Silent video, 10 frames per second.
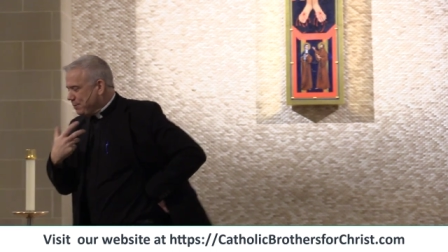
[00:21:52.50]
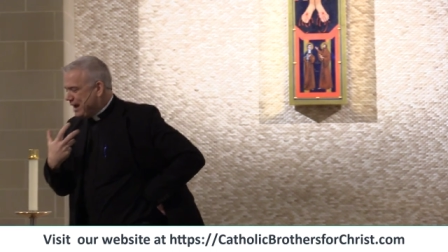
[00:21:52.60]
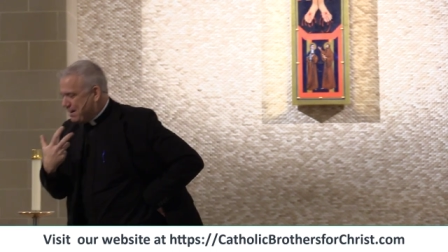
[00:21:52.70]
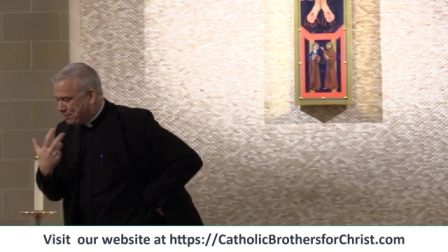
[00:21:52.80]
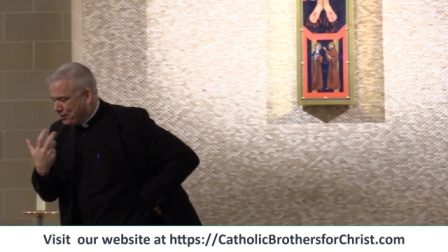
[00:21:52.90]

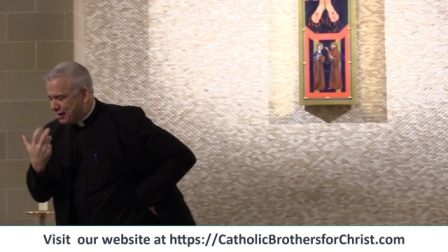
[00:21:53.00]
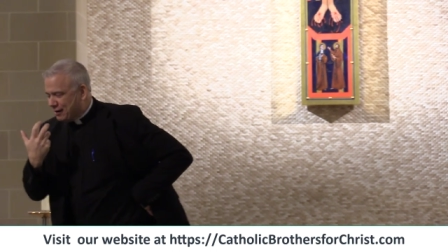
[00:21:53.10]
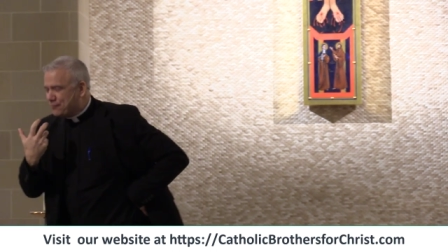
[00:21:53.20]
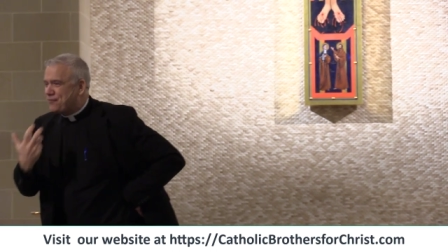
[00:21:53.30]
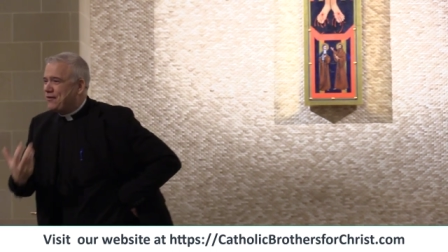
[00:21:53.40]
people that
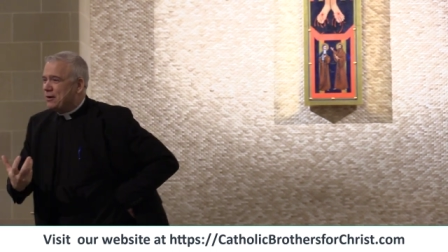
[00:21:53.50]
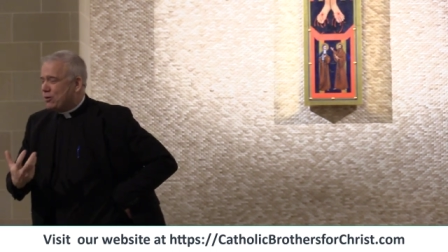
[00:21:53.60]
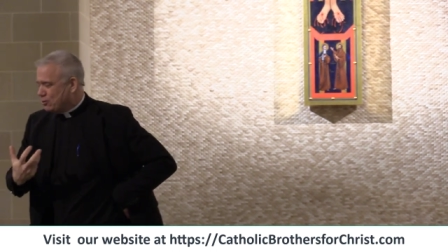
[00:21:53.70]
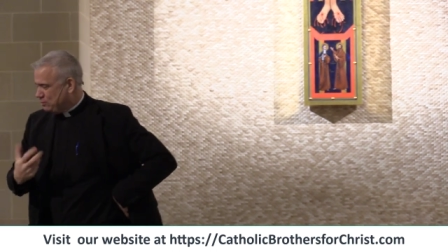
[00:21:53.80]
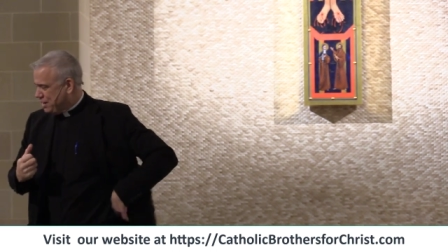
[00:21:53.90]
are
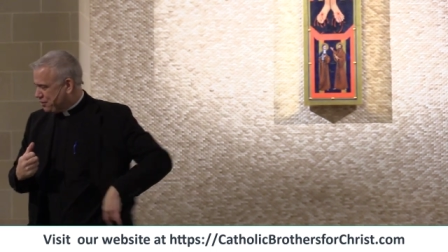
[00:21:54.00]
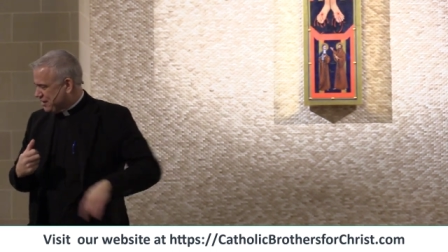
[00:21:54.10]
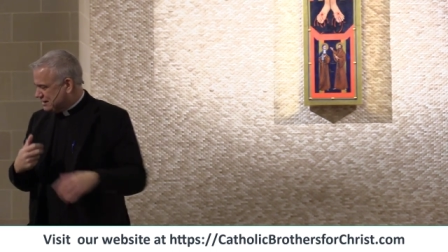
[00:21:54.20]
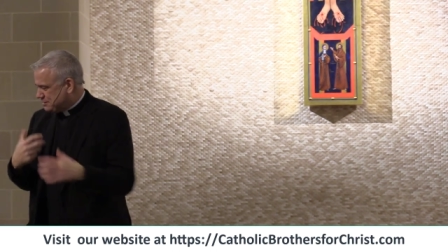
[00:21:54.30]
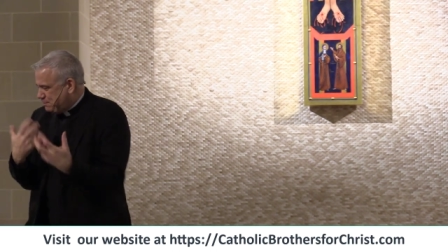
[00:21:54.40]
filled with
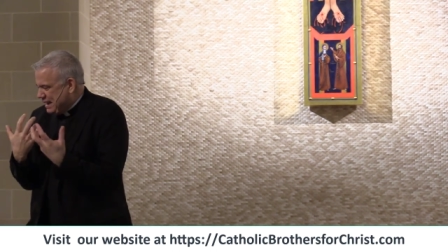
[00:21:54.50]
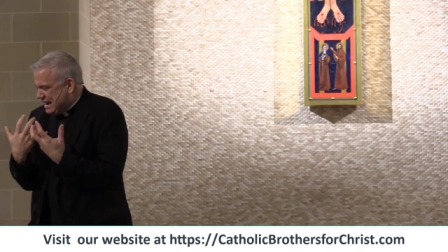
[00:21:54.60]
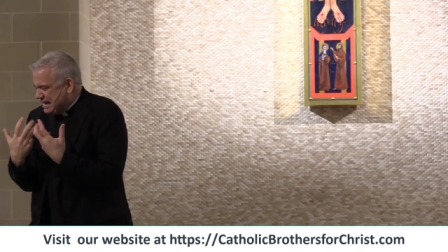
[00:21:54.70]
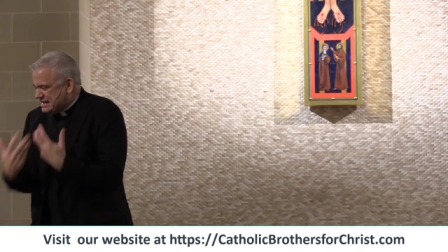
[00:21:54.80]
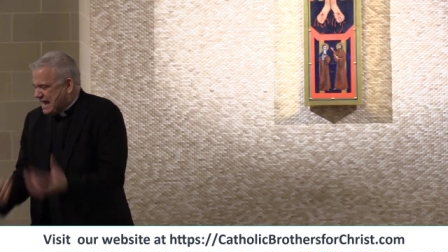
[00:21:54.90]
this
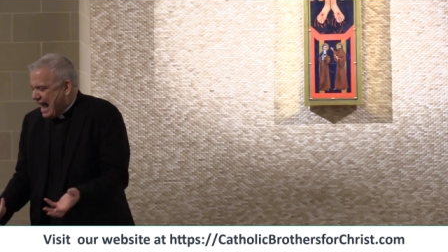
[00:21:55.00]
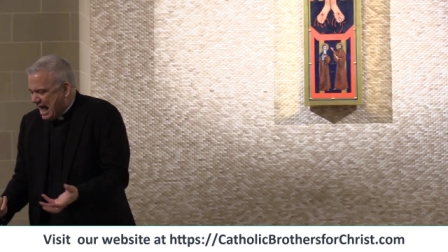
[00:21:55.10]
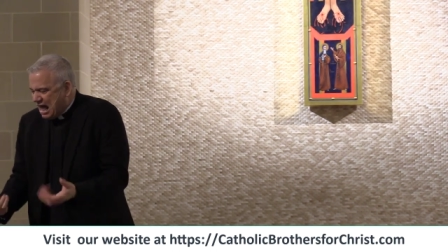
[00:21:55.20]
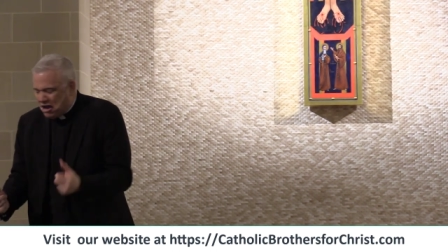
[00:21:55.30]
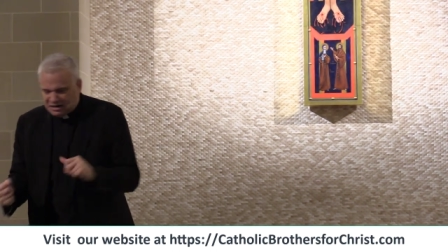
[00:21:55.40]
being
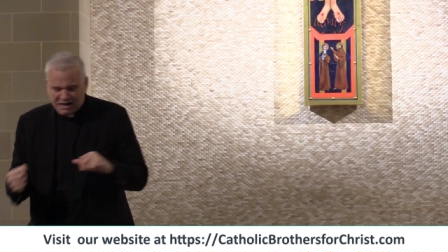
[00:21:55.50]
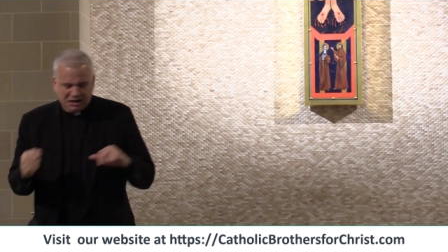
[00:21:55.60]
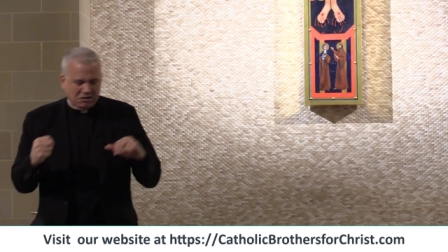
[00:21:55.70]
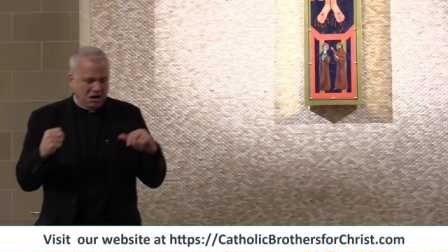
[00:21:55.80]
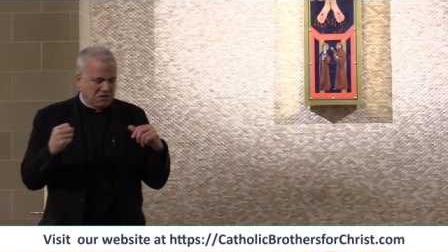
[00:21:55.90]
down
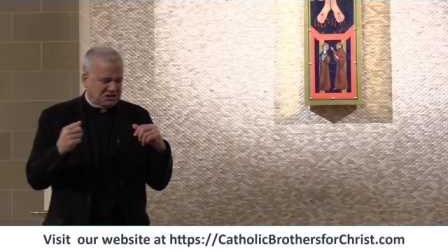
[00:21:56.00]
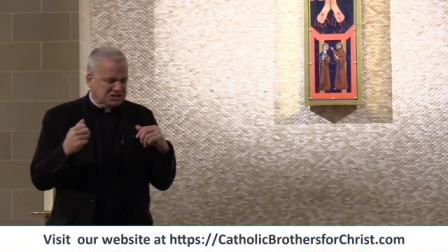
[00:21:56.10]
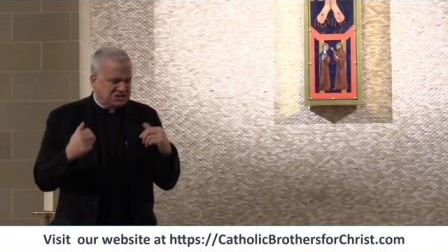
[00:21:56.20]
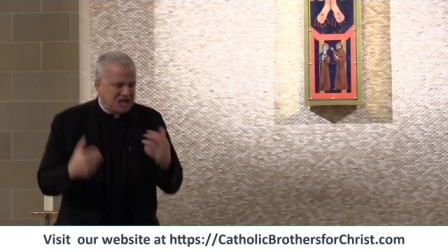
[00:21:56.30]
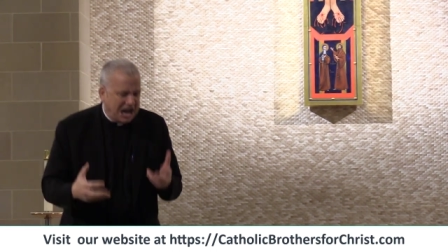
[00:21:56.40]
and they're
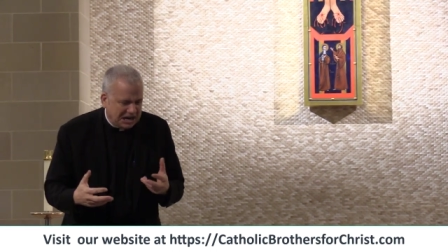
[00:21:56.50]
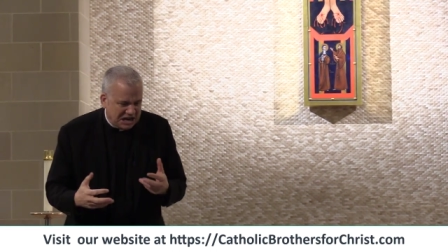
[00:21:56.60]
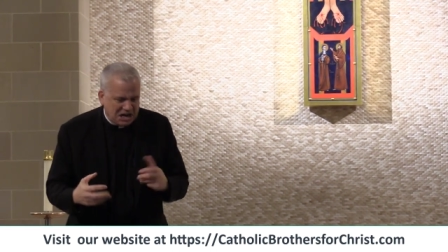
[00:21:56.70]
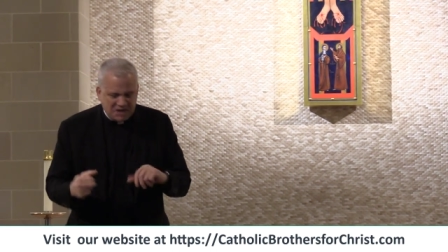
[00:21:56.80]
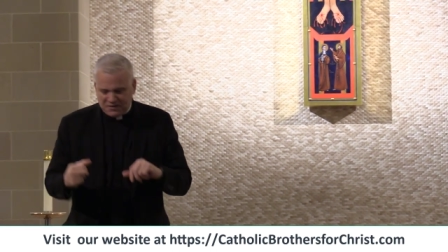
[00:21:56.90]
always
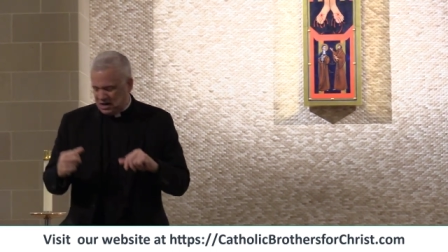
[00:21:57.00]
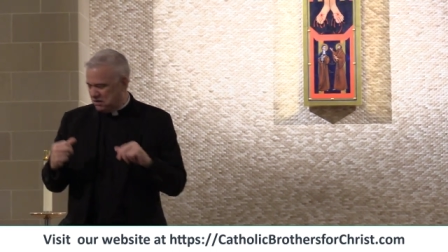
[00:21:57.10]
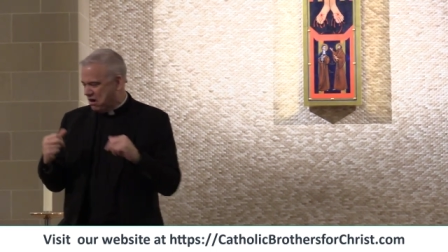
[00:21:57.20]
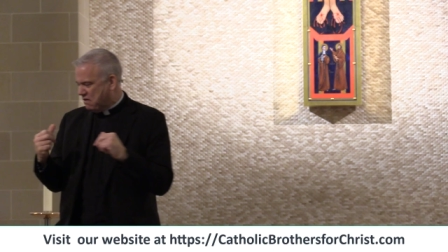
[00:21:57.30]
negative and they're